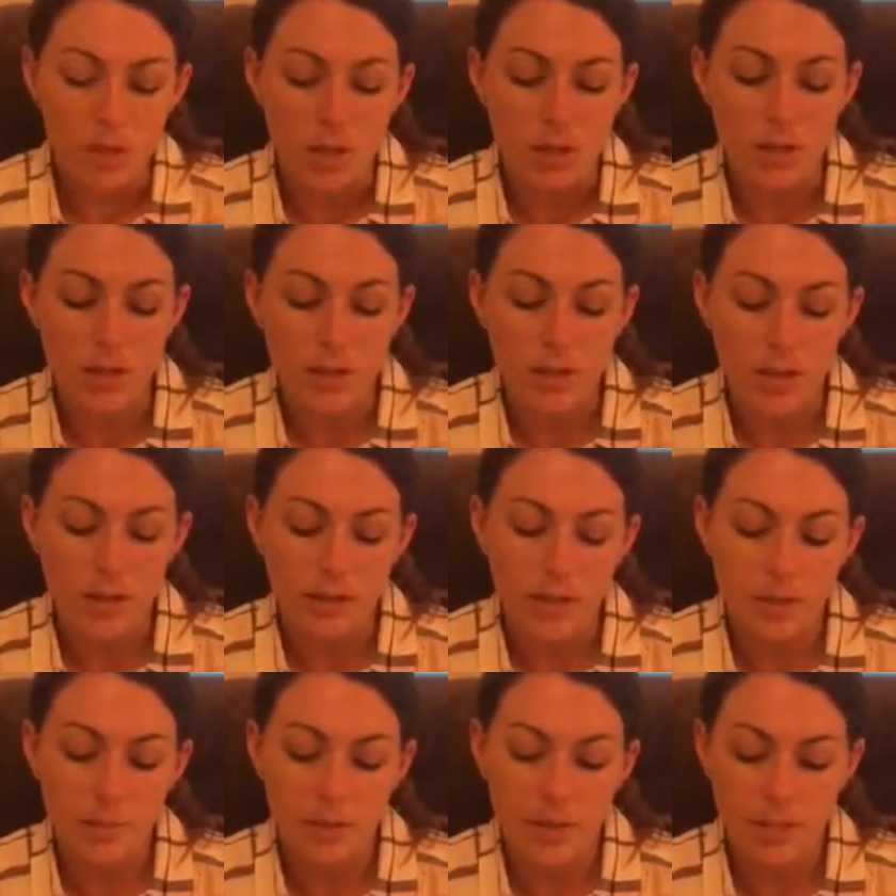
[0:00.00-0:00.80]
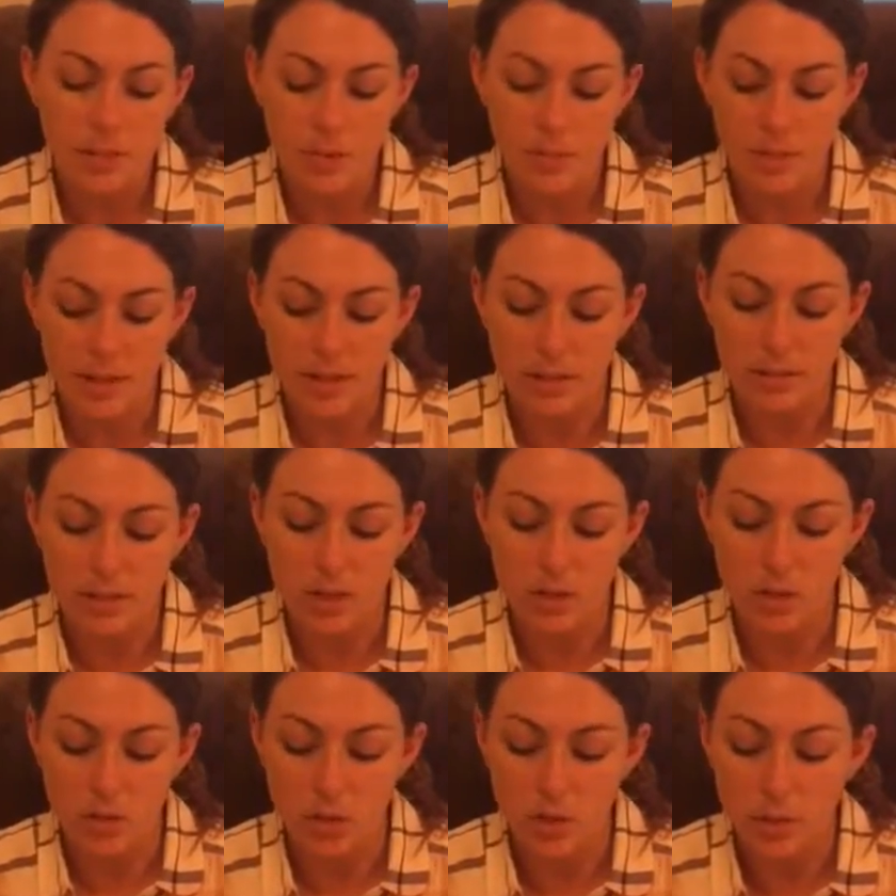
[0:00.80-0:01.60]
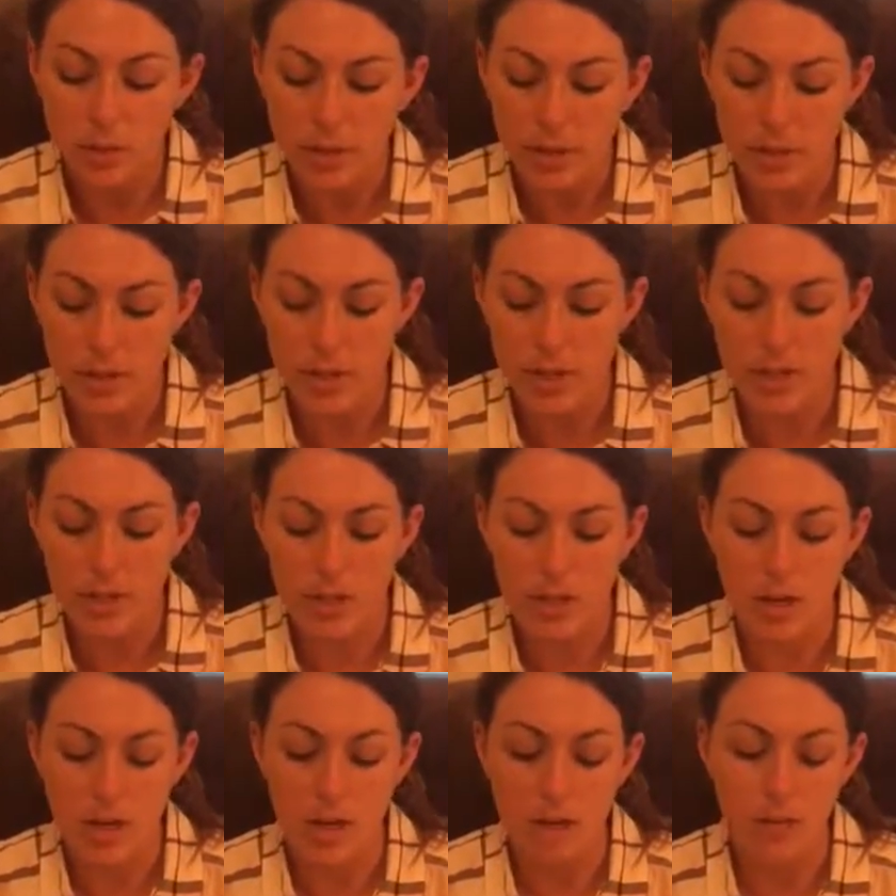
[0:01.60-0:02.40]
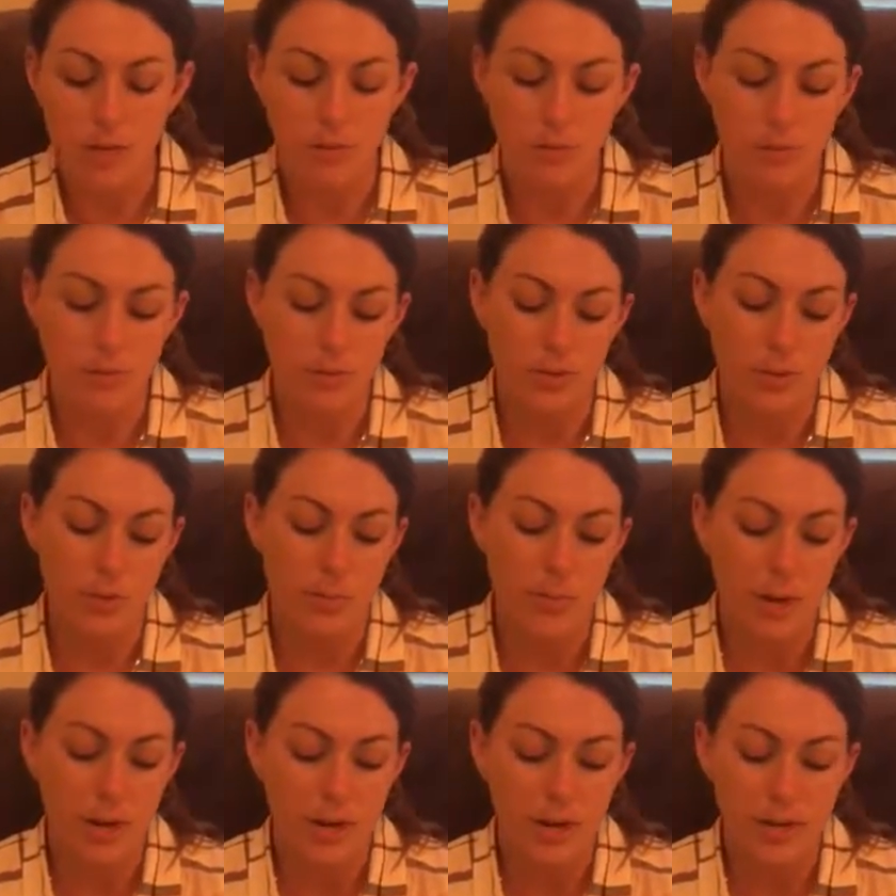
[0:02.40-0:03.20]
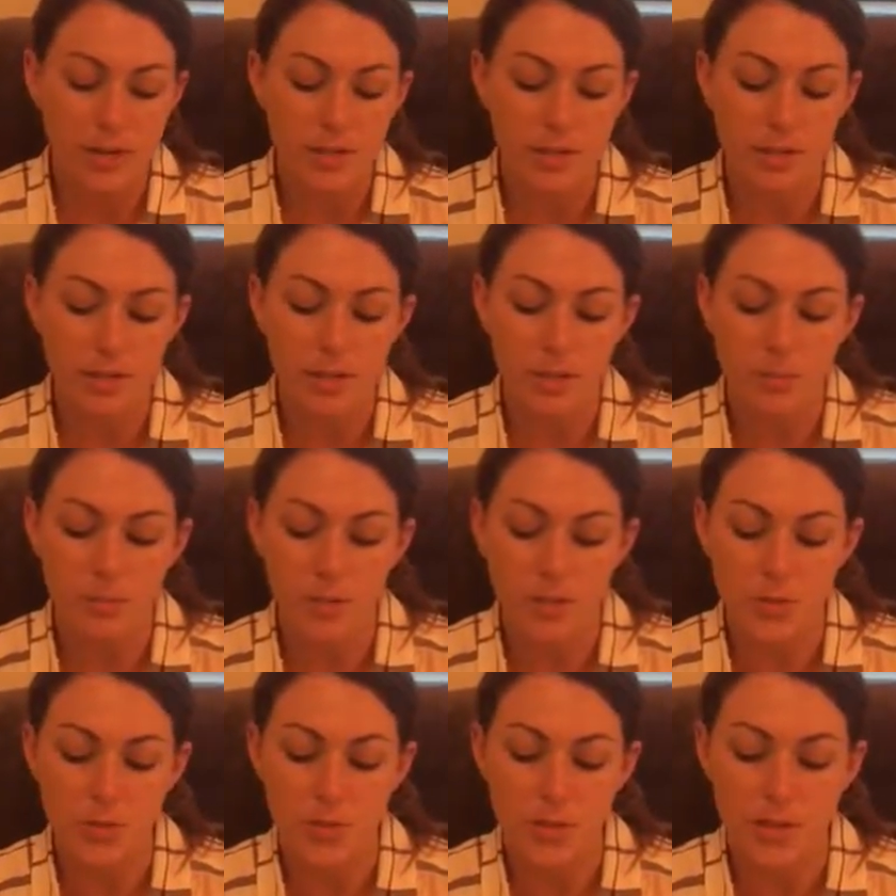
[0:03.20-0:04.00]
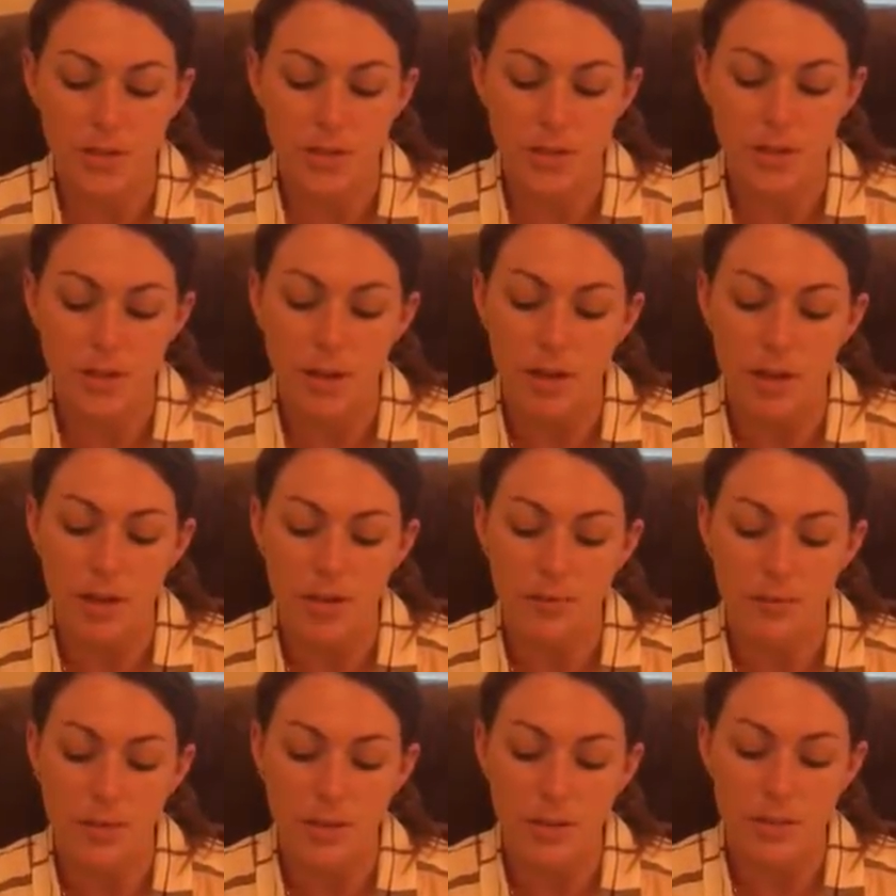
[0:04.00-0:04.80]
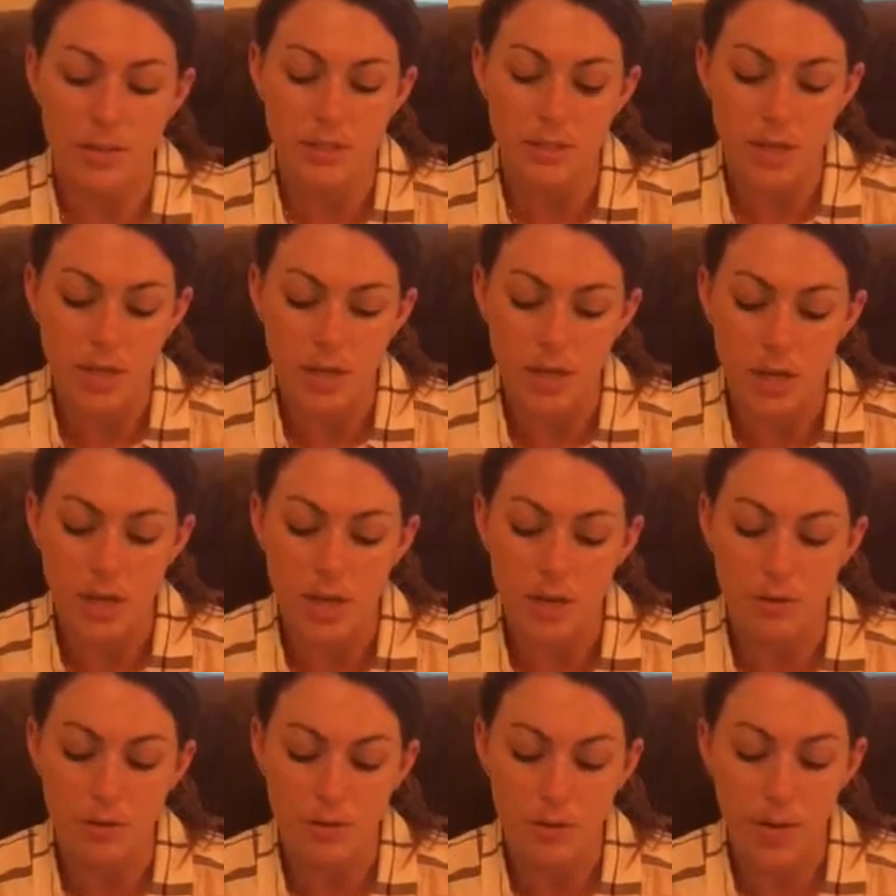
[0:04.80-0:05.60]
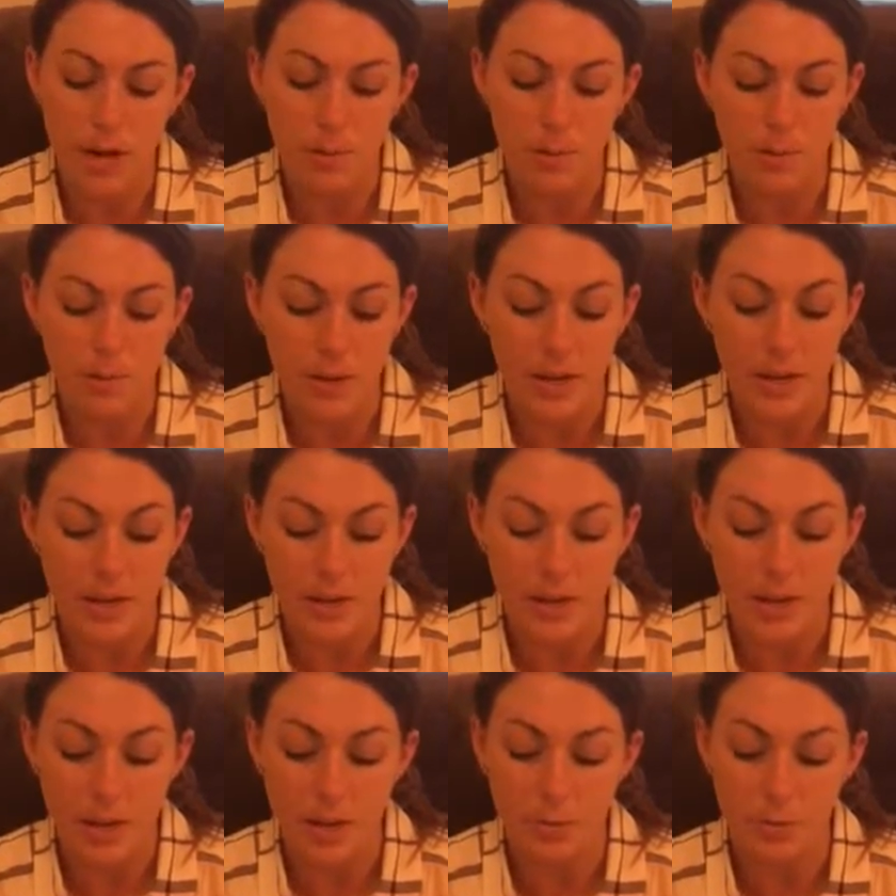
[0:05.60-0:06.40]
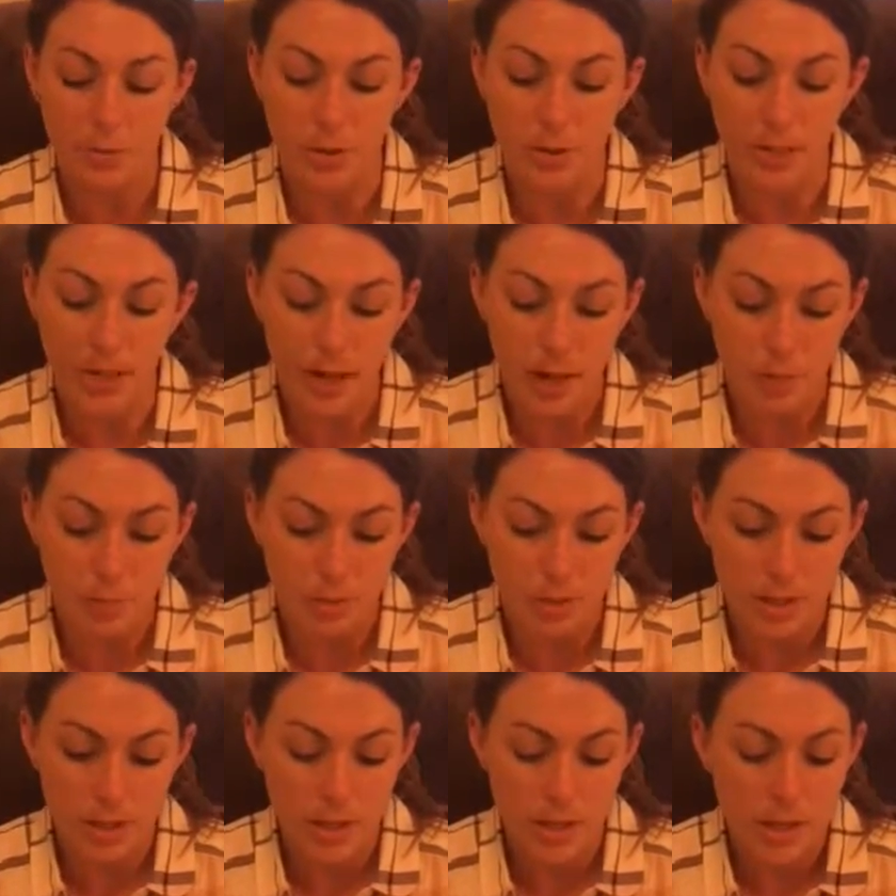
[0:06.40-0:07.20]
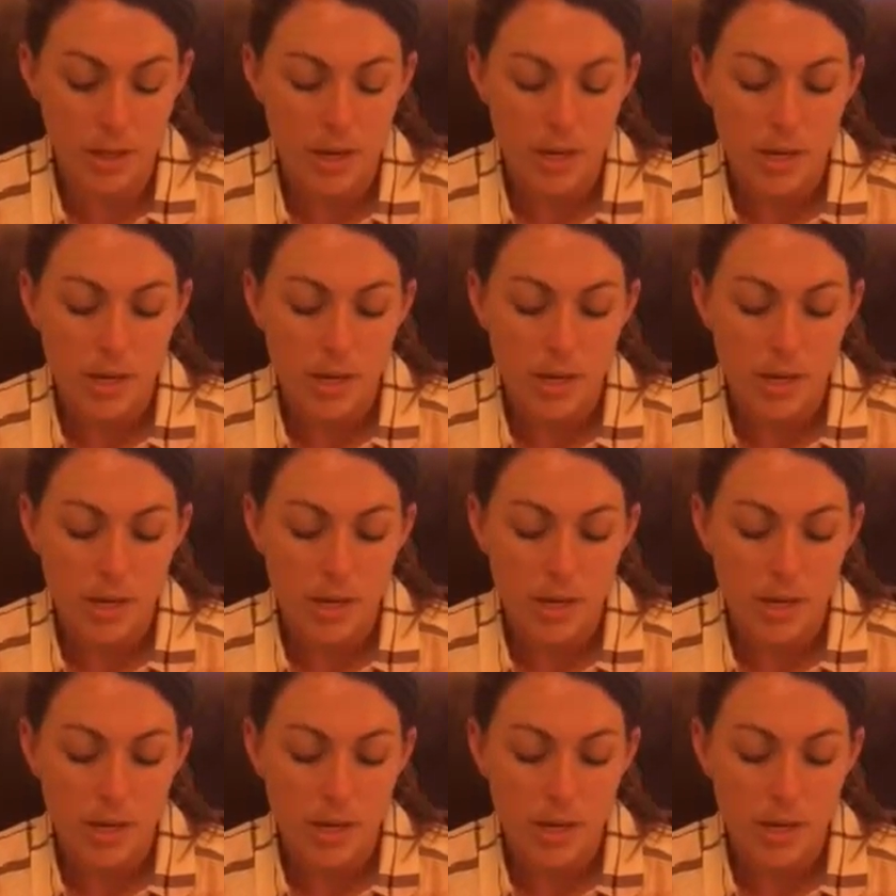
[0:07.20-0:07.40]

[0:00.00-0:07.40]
So that led me to my clinical question of comparison between the efficacy of gabapentin and pregabalin.